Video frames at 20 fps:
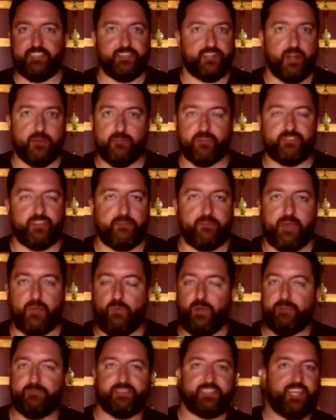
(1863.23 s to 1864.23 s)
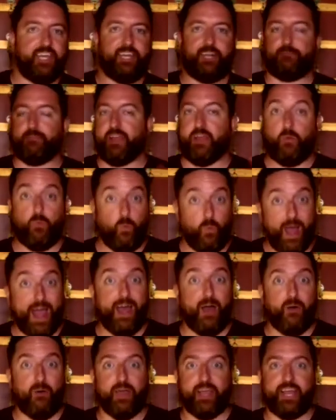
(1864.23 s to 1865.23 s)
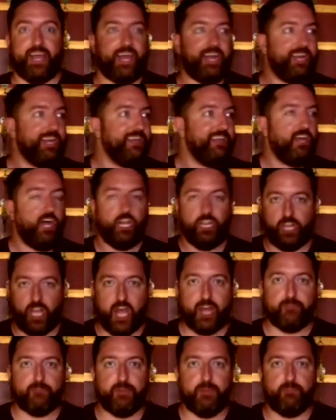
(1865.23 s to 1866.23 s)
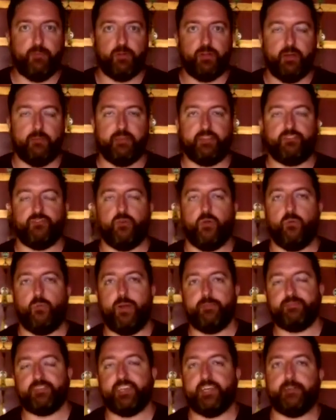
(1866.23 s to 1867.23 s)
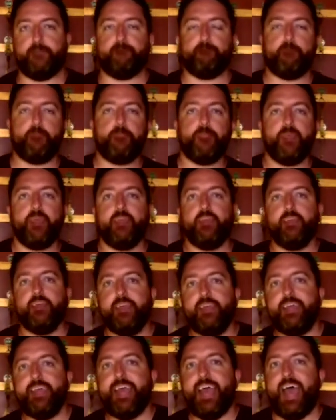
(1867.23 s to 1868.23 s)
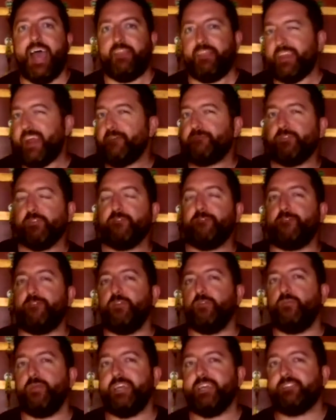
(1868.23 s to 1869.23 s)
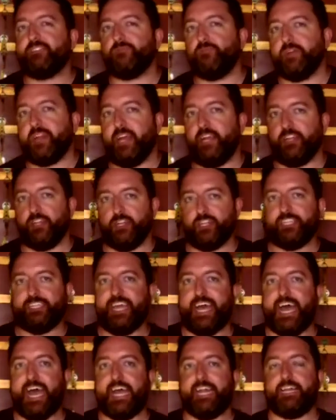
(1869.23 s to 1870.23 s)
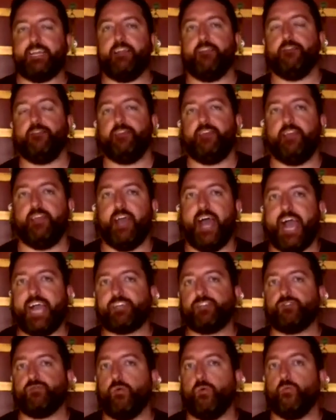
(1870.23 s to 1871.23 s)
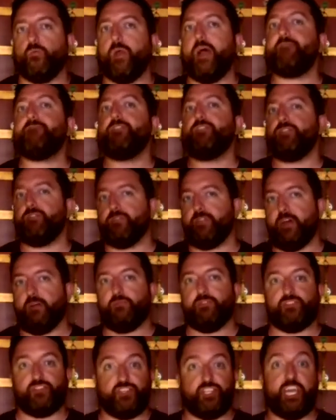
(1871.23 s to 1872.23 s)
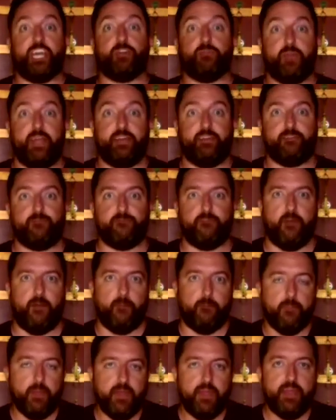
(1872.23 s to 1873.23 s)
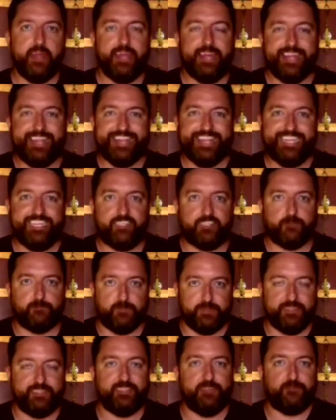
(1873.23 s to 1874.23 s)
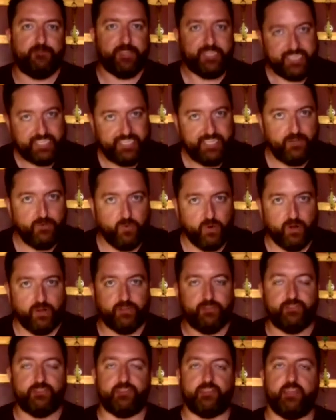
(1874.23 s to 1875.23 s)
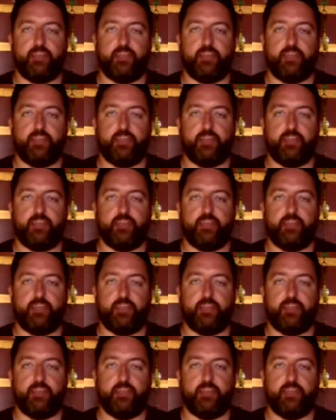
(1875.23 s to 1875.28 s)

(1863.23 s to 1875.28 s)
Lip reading: numbers on my website. I'm like, wow, I got a lot of people coming to our website. And then after a few weeks, when I looked at the actual revenue that was generated from these specific keywords,